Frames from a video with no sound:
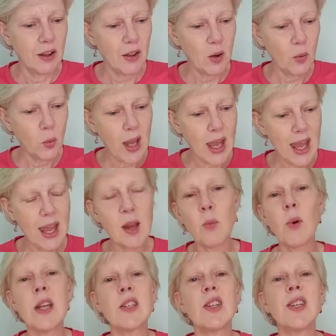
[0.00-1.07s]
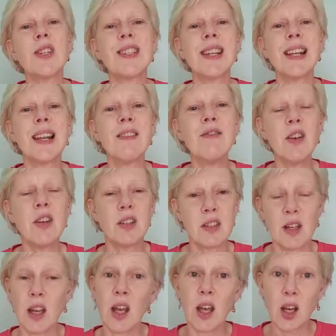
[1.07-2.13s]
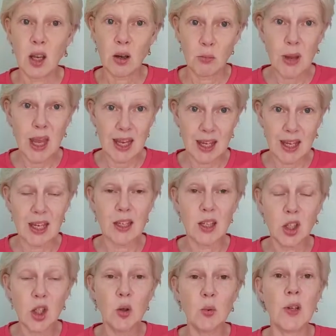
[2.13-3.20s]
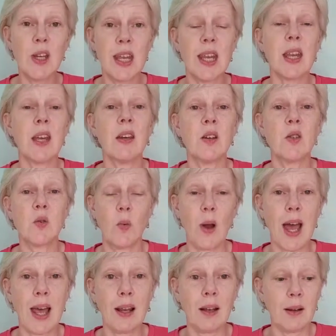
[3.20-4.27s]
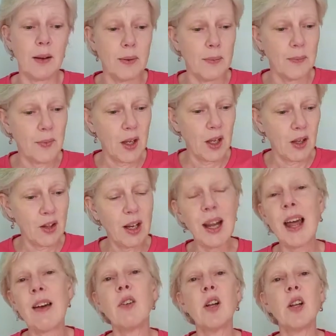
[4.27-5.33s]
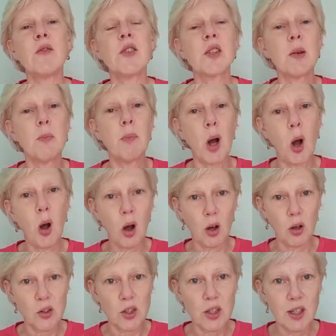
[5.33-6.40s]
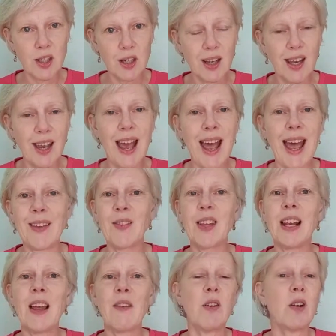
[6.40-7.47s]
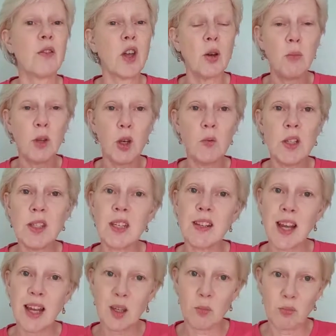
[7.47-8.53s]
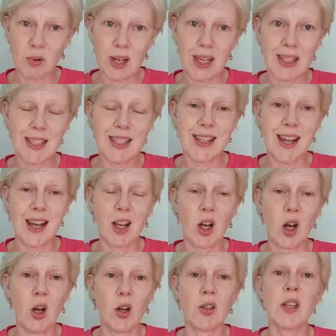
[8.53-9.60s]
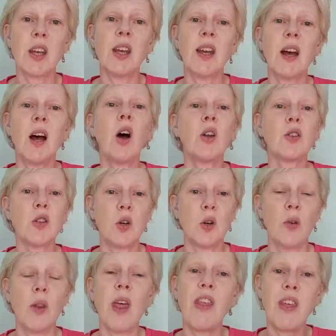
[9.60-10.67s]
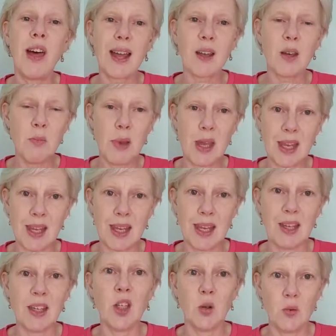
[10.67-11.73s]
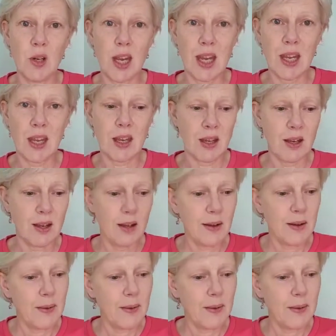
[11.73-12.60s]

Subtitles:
The way in which it's delivered can make it unique as well. The level of support and the level of community that you bring into that course or don't, that can make it unique.